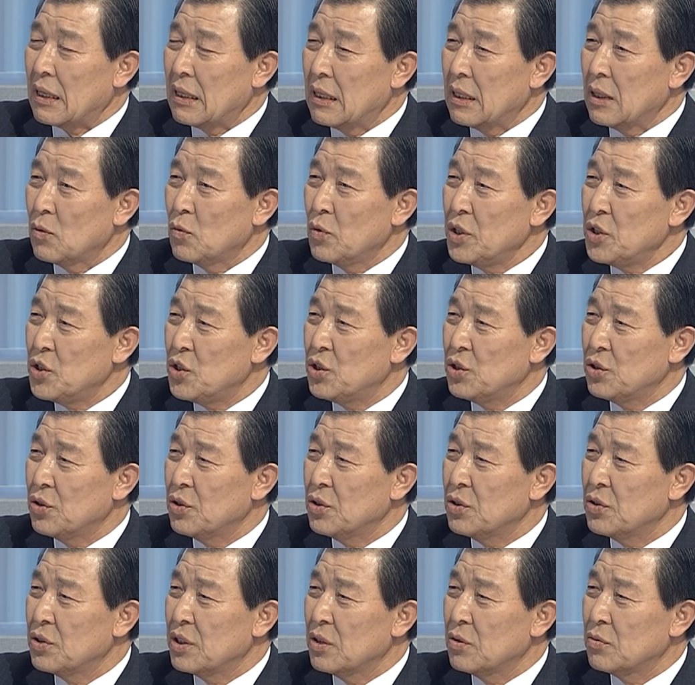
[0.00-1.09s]
we
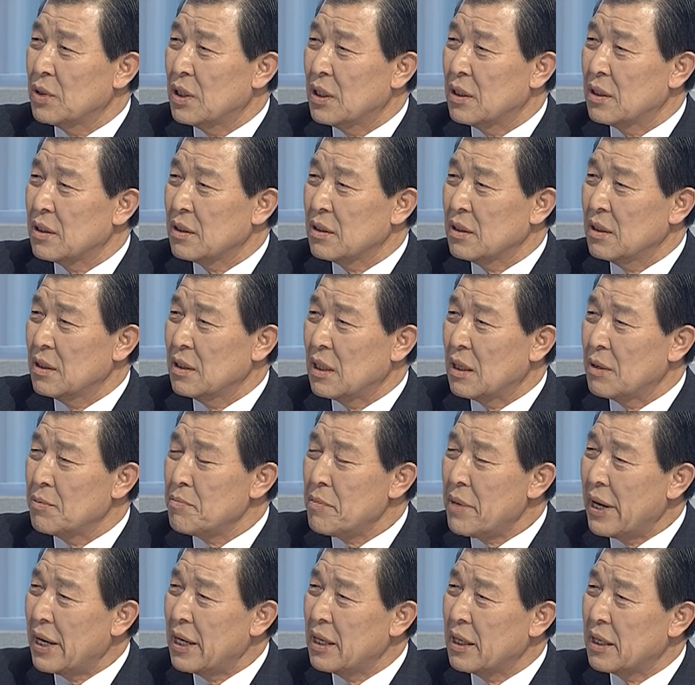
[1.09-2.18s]
should
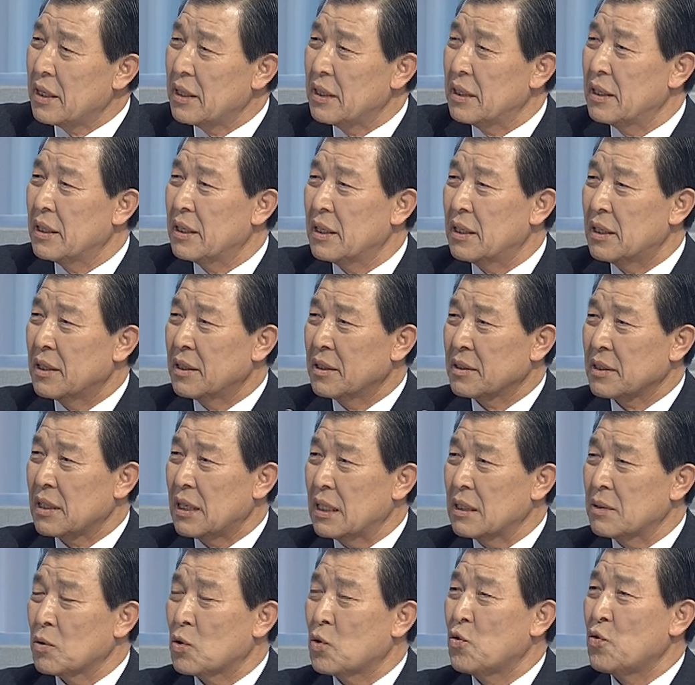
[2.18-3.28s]
make
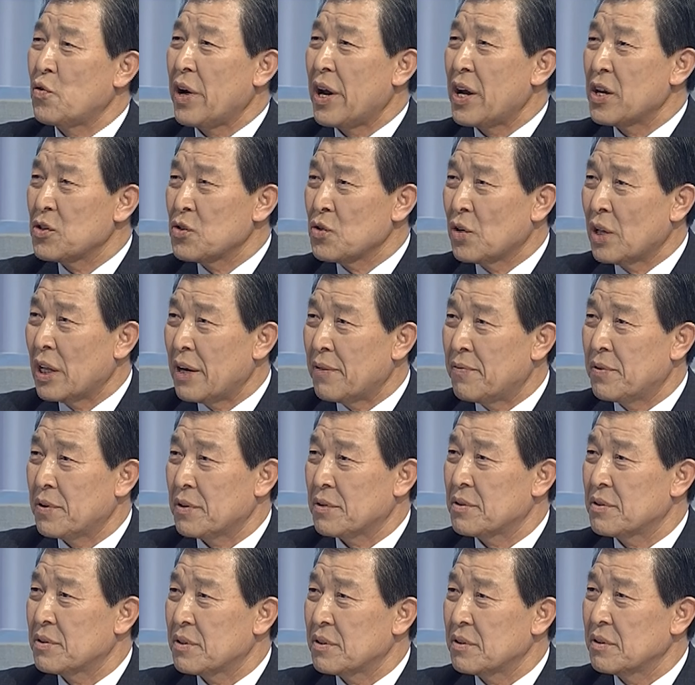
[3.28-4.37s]
kind of gradual
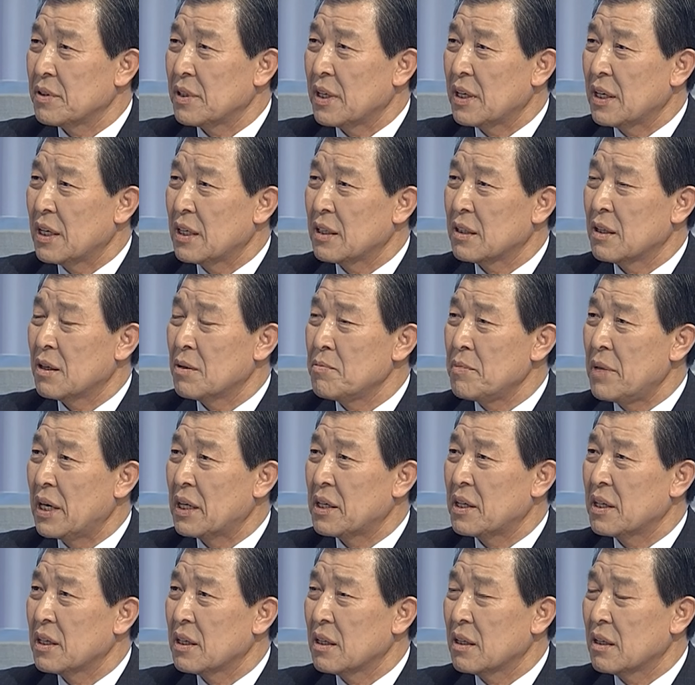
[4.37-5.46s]
efforts and
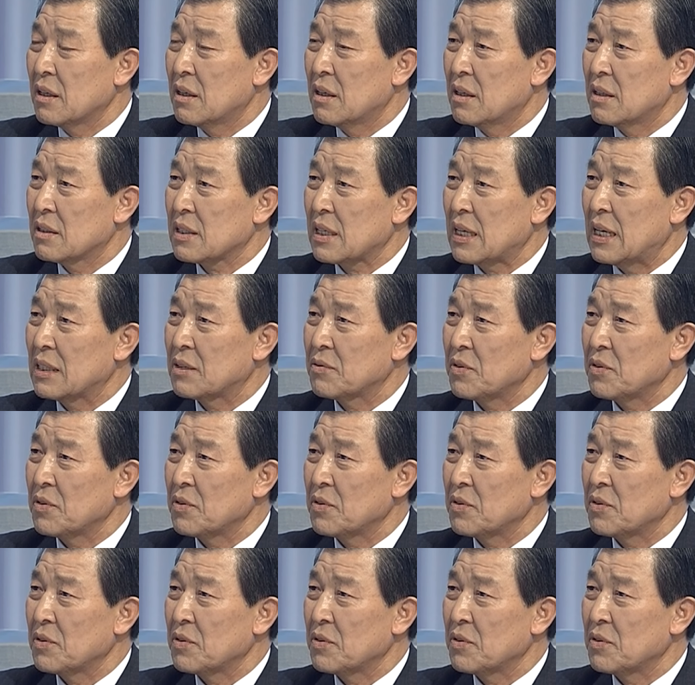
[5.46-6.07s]
making kind of